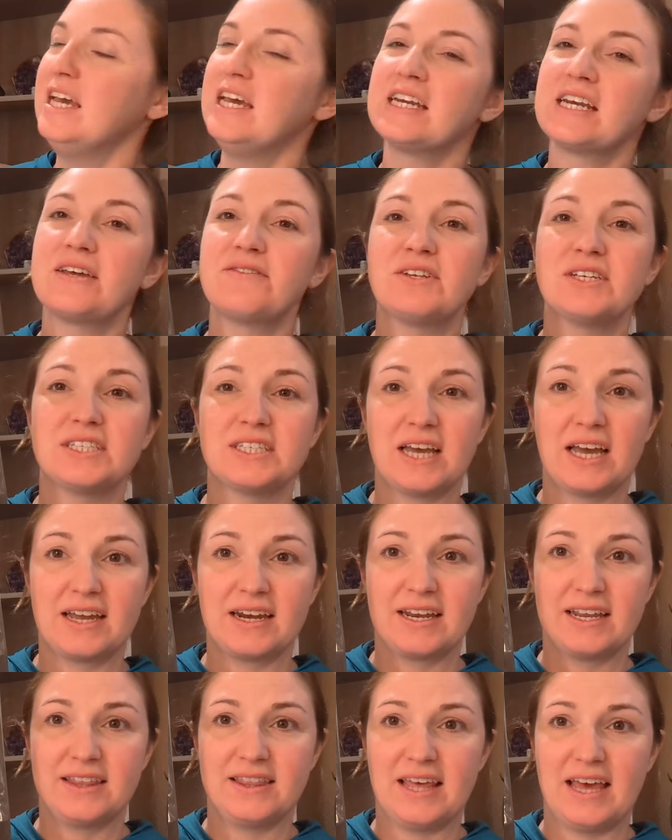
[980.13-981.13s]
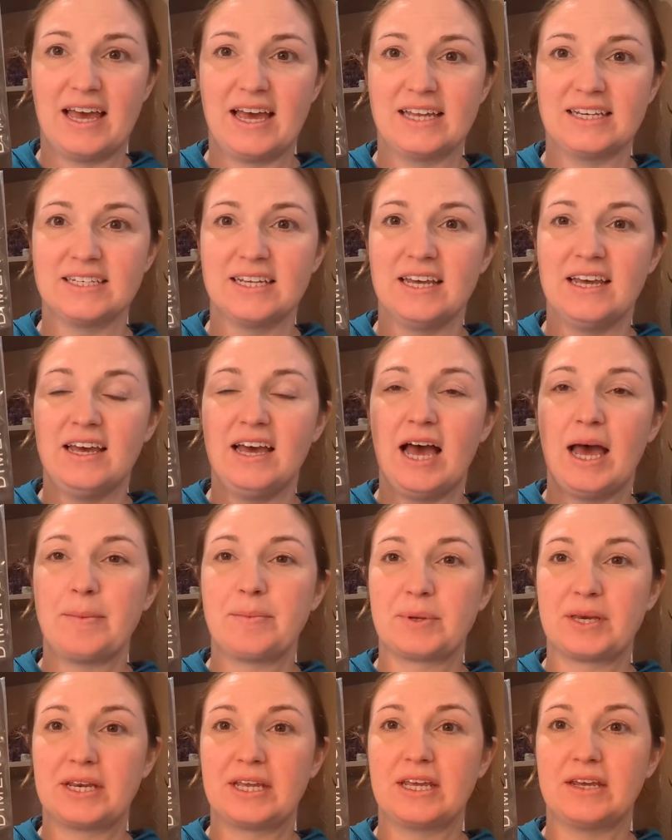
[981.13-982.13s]
And I decided that I'm
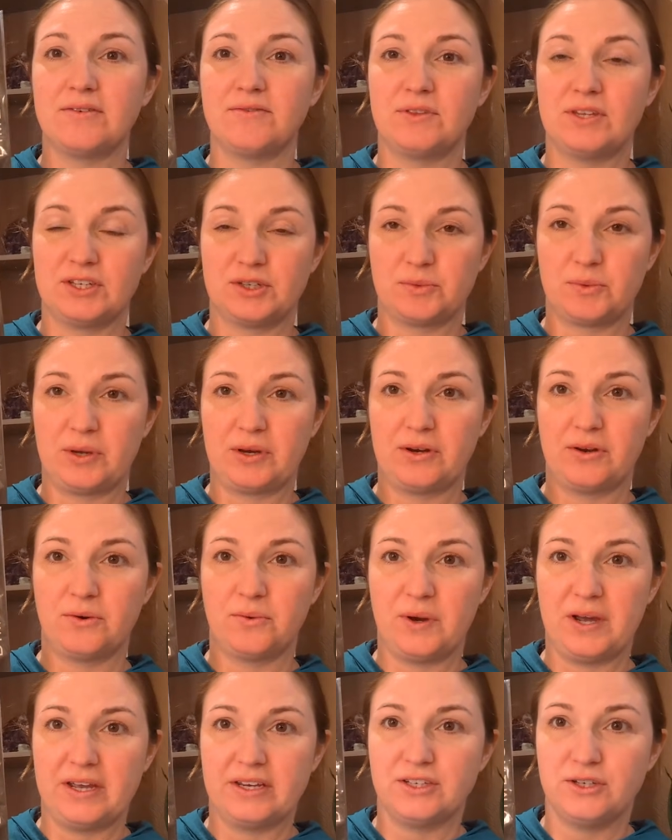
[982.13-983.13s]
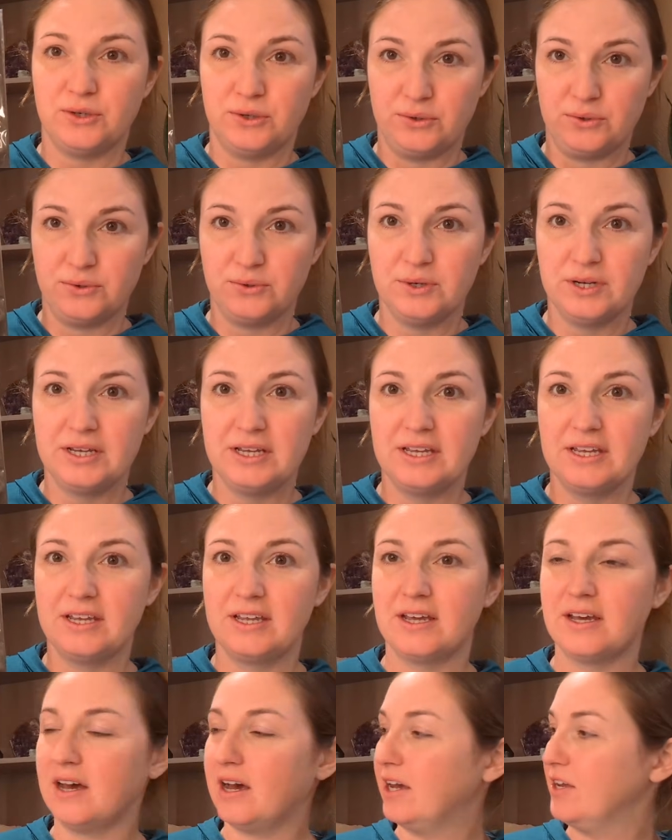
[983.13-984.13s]
going to give this one away too.
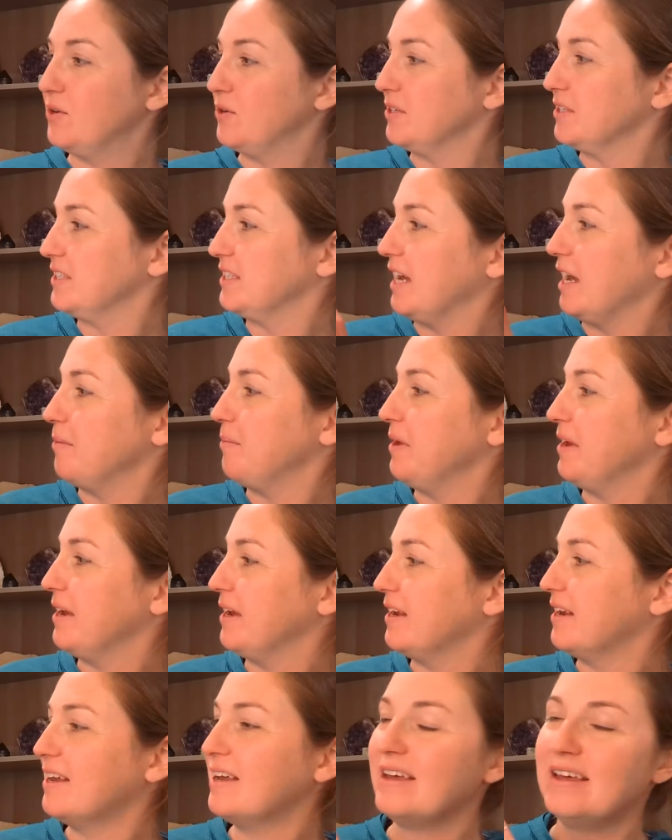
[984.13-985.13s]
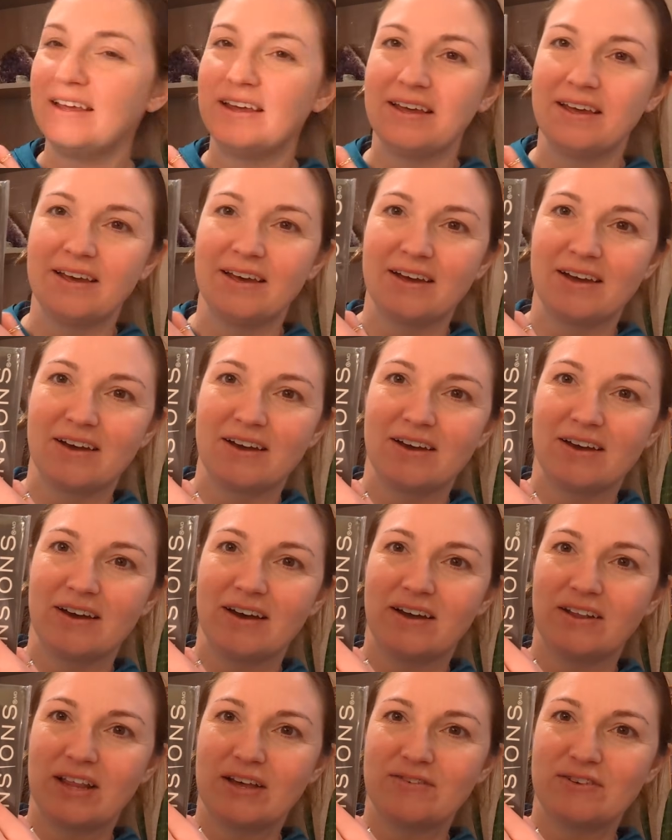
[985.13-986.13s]
You can see I paid
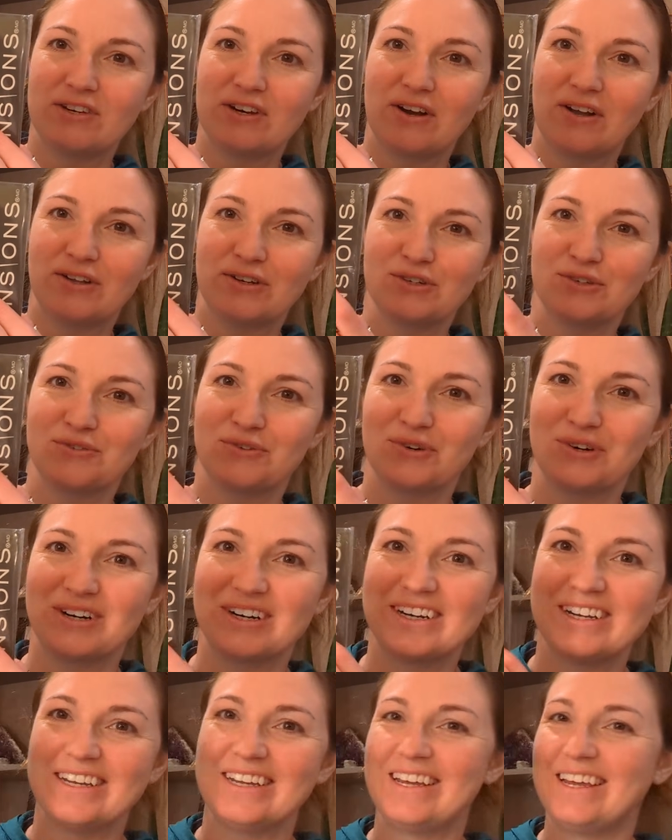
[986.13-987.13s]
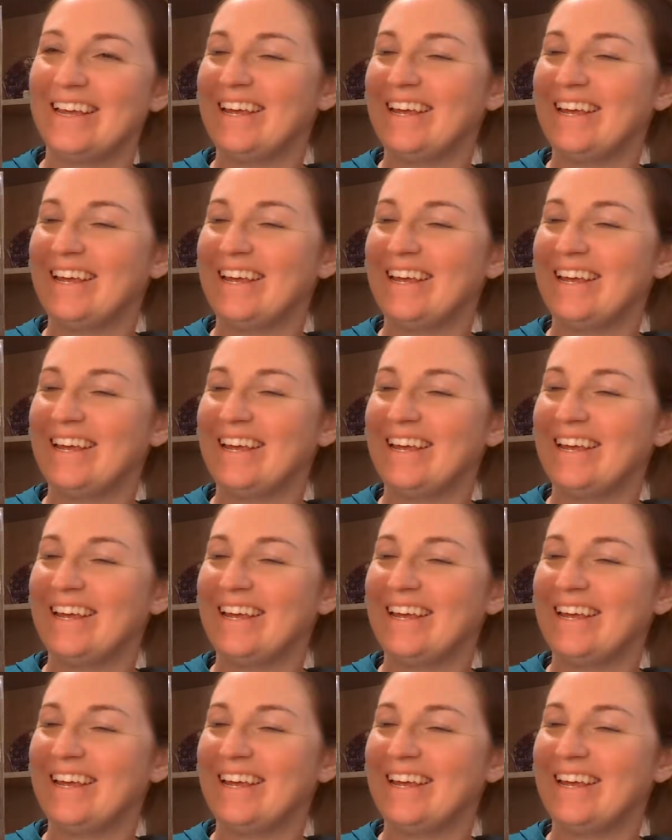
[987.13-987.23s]
$11 for it.